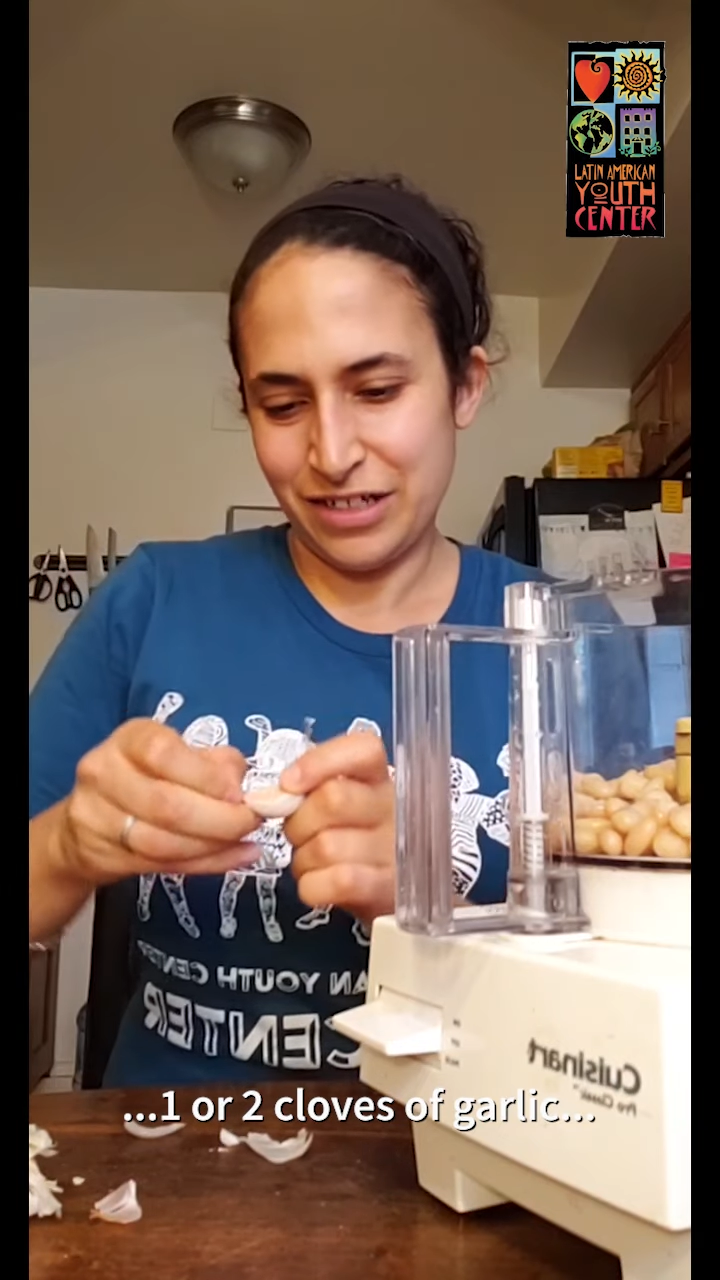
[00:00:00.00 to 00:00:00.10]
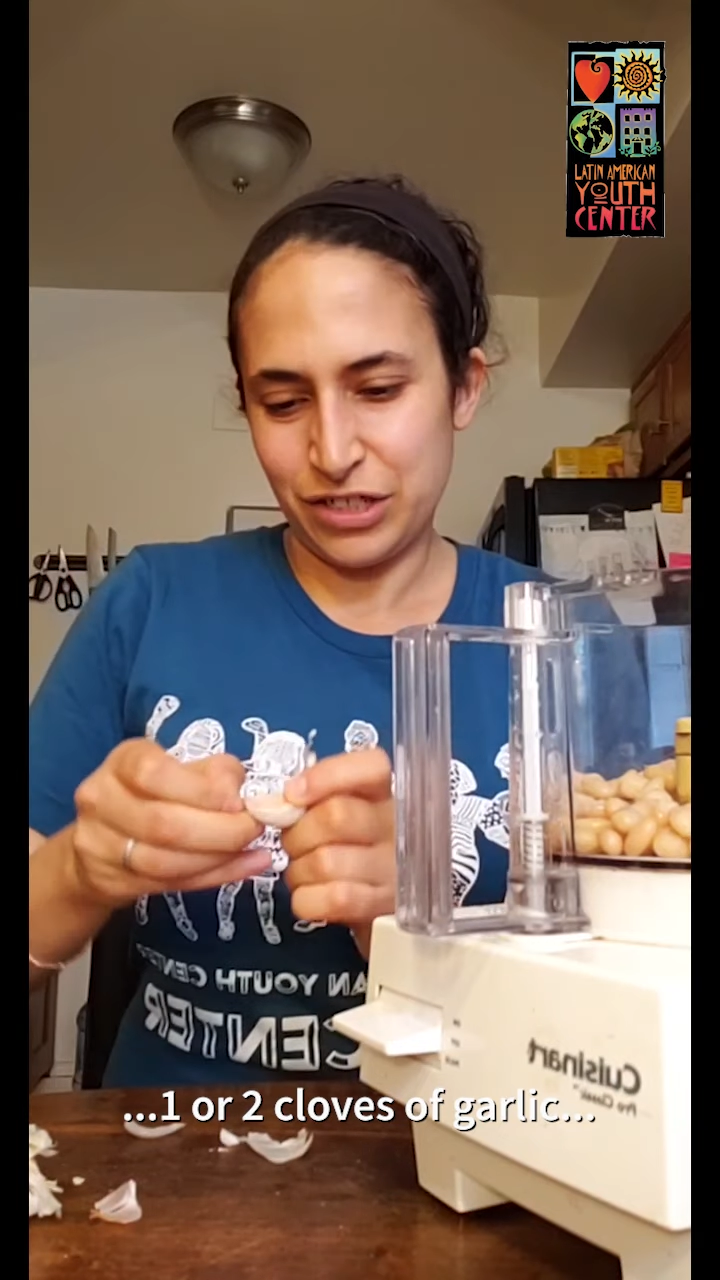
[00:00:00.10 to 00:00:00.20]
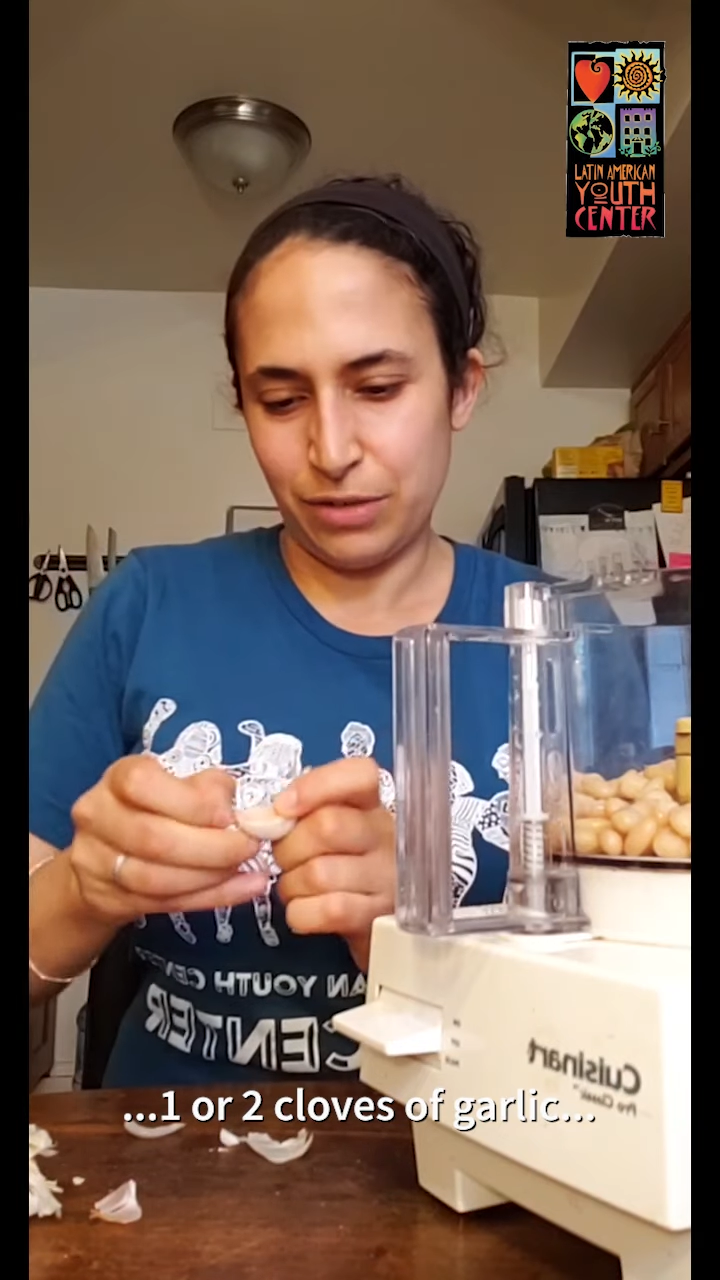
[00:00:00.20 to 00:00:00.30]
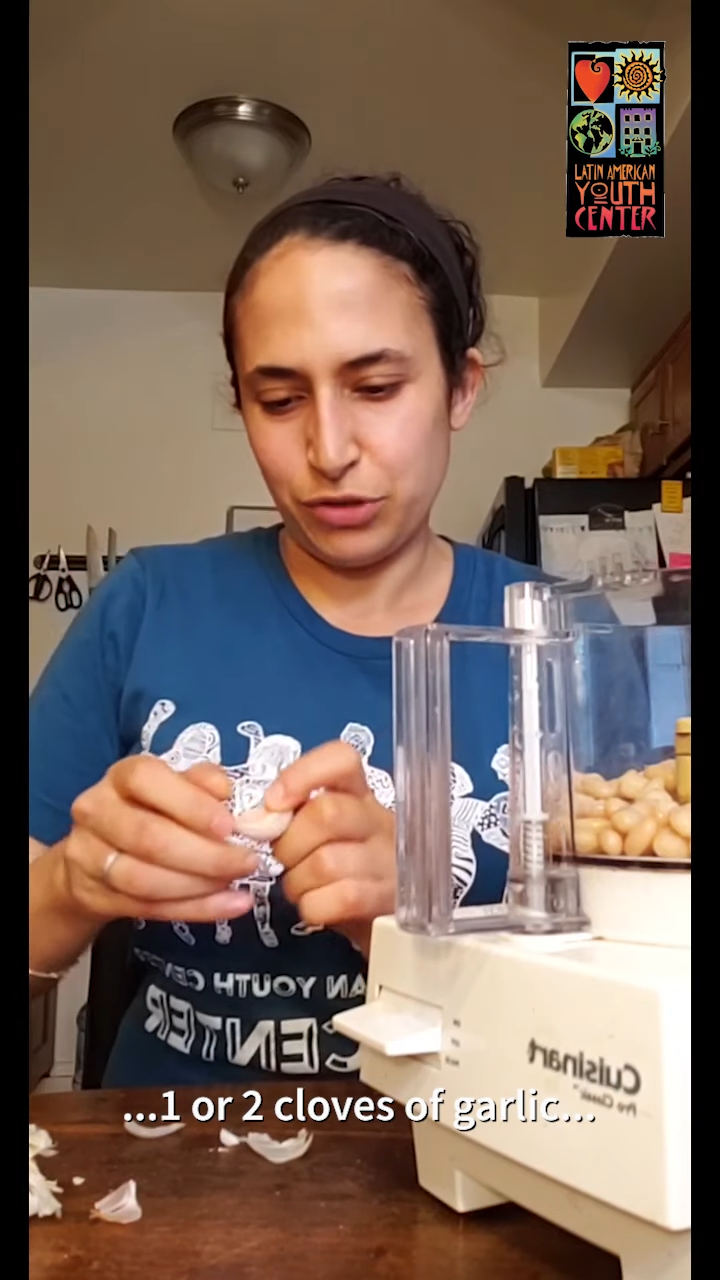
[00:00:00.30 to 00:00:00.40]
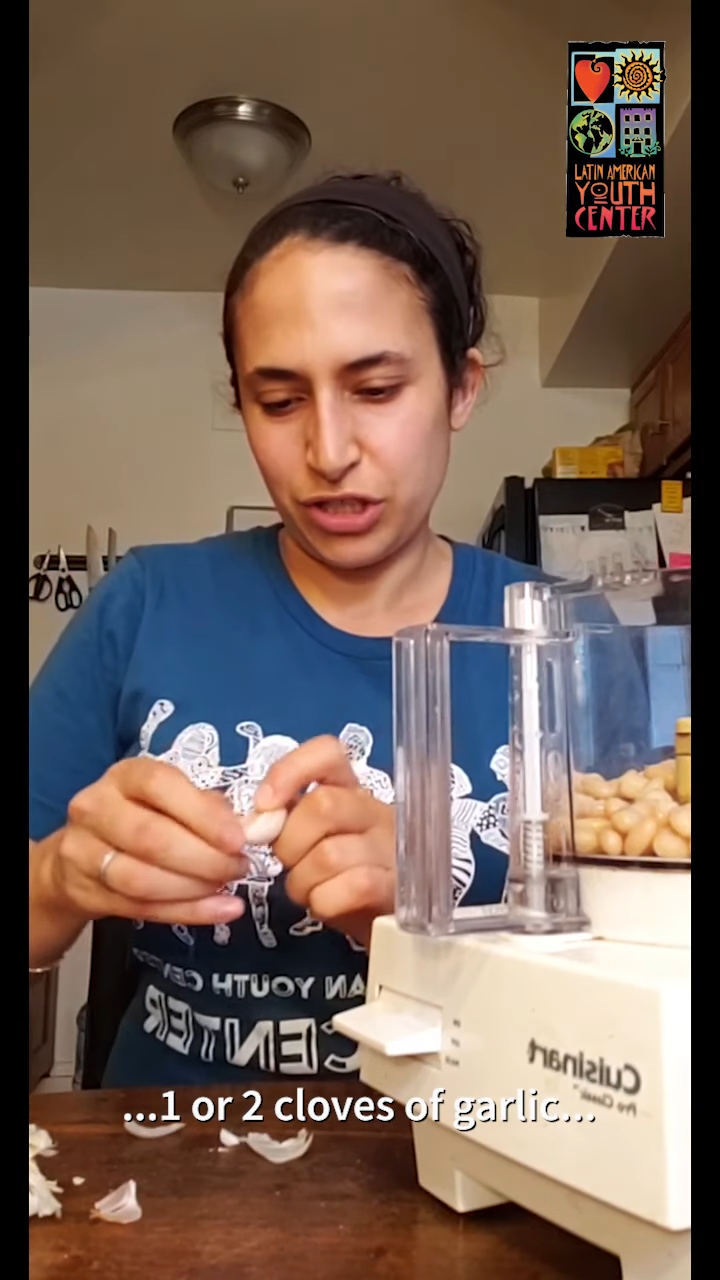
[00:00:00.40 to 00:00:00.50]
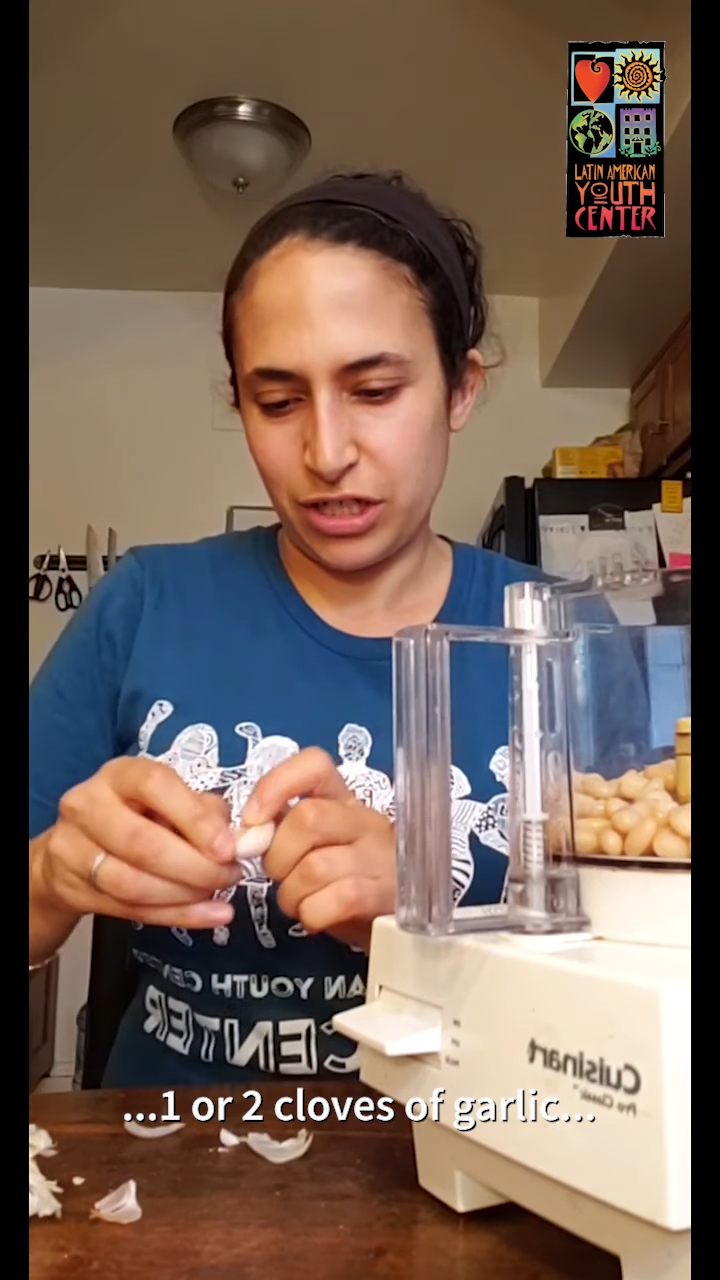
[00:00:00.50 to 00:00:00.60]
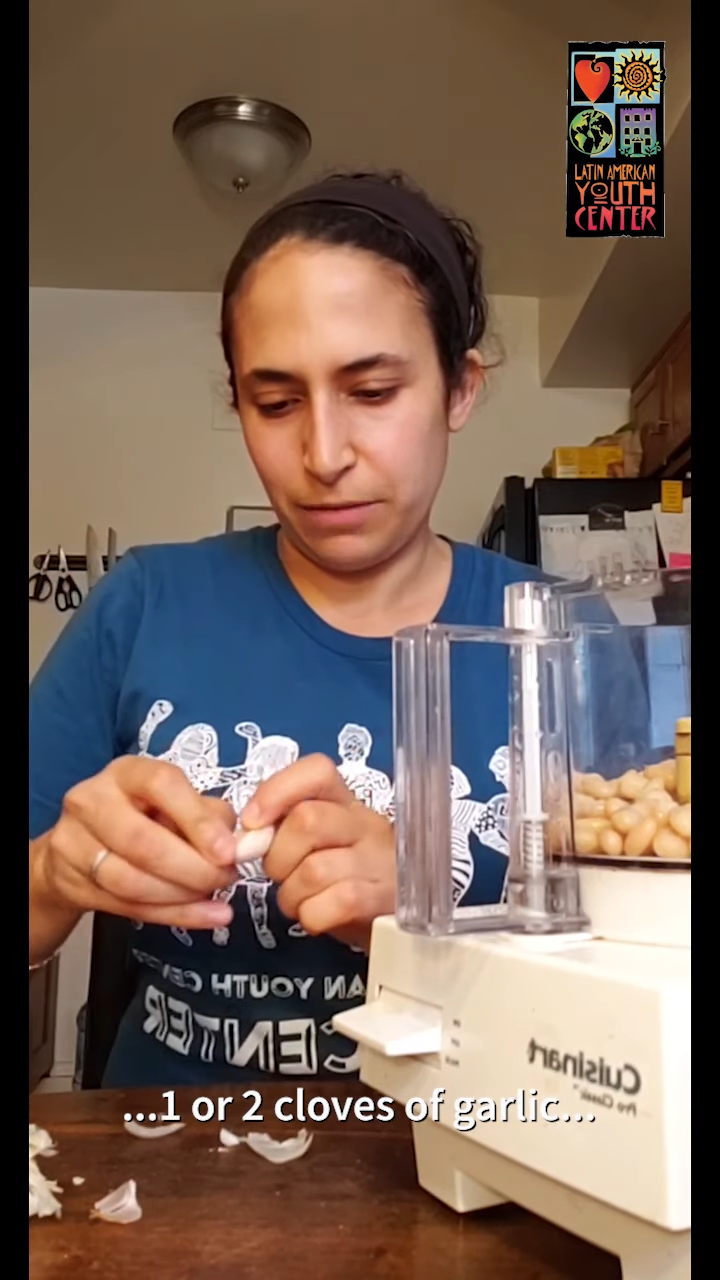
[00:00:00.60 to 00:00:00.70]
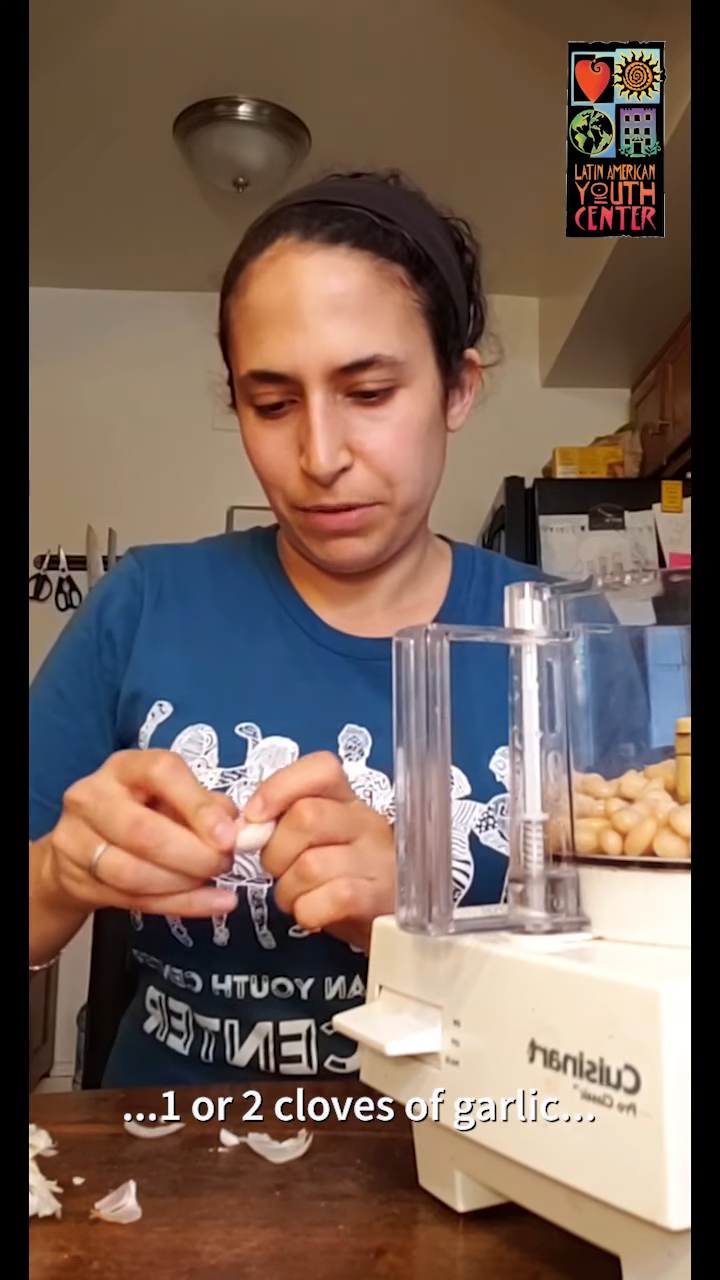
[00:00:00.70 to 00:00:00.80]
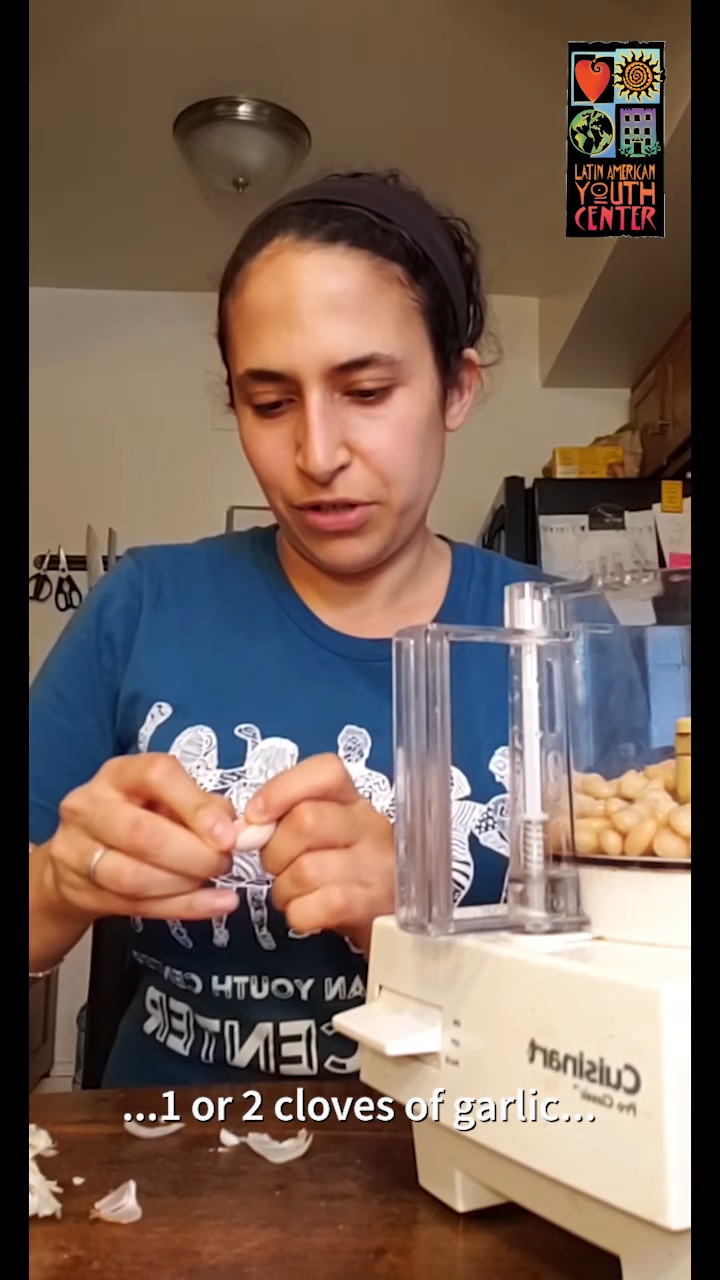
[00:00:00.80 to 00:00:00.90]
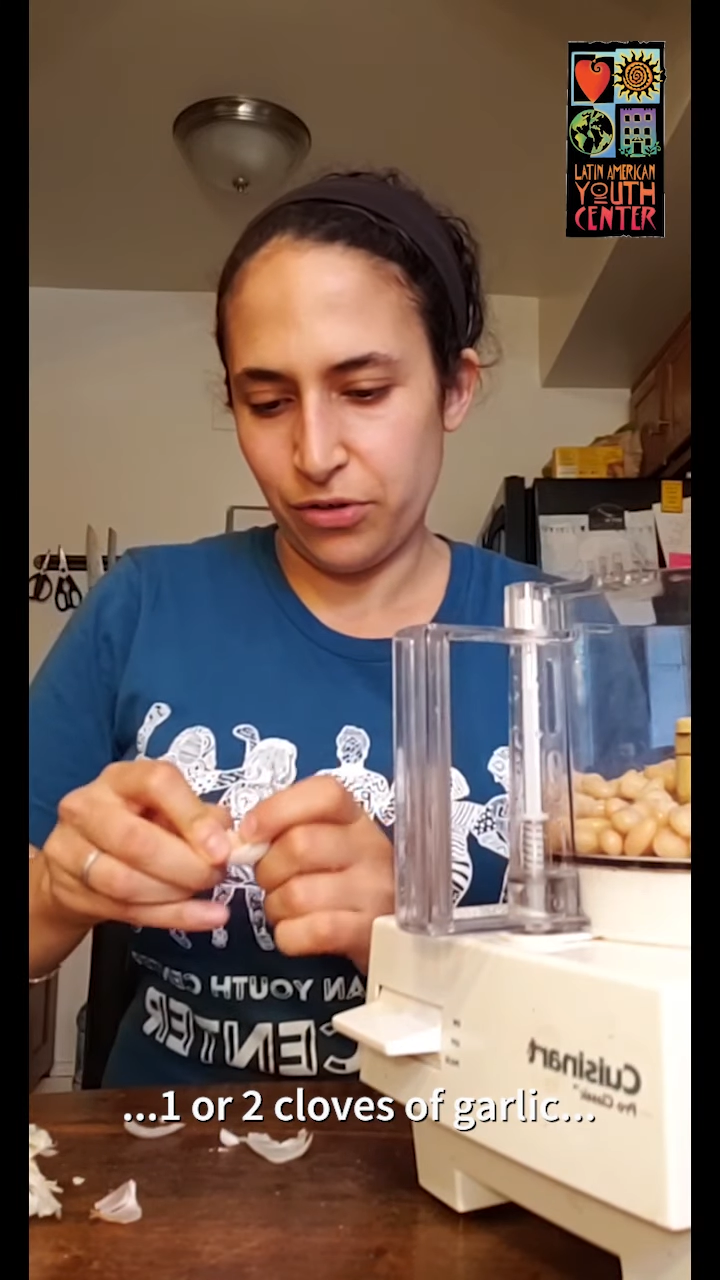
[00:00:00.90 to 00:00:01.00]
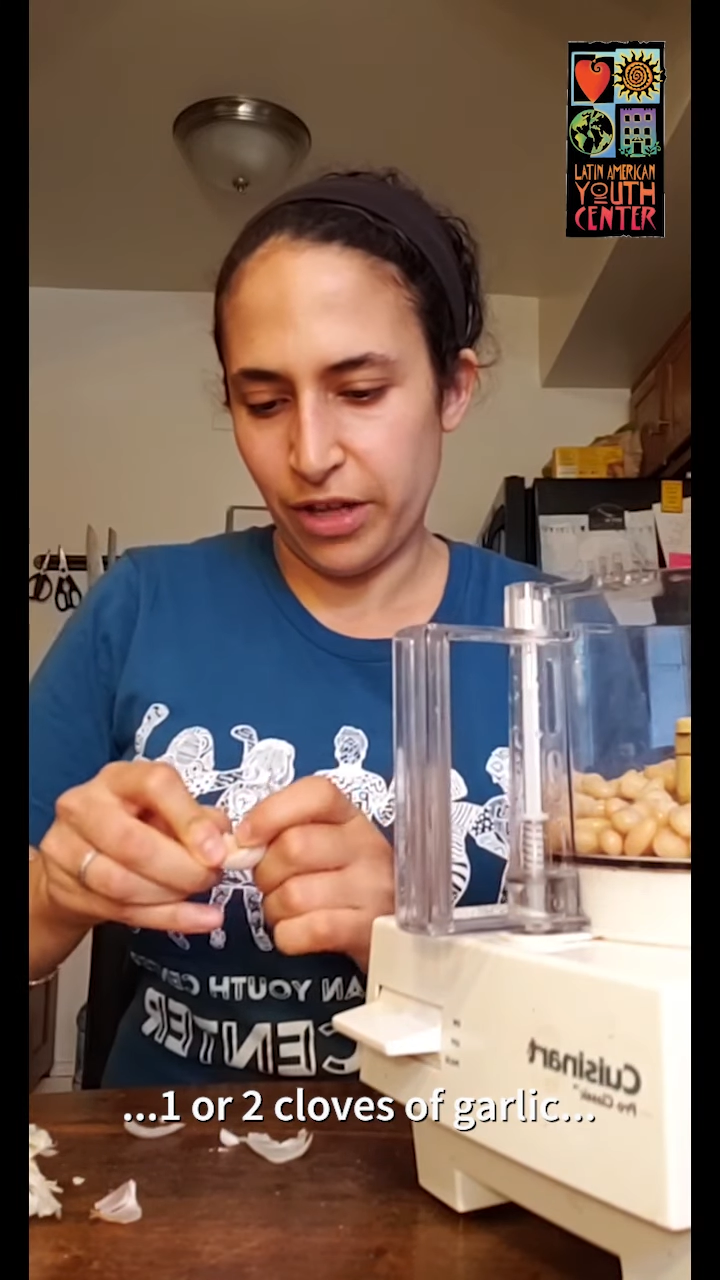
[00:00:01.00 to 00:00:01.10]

So I'm just gonna peel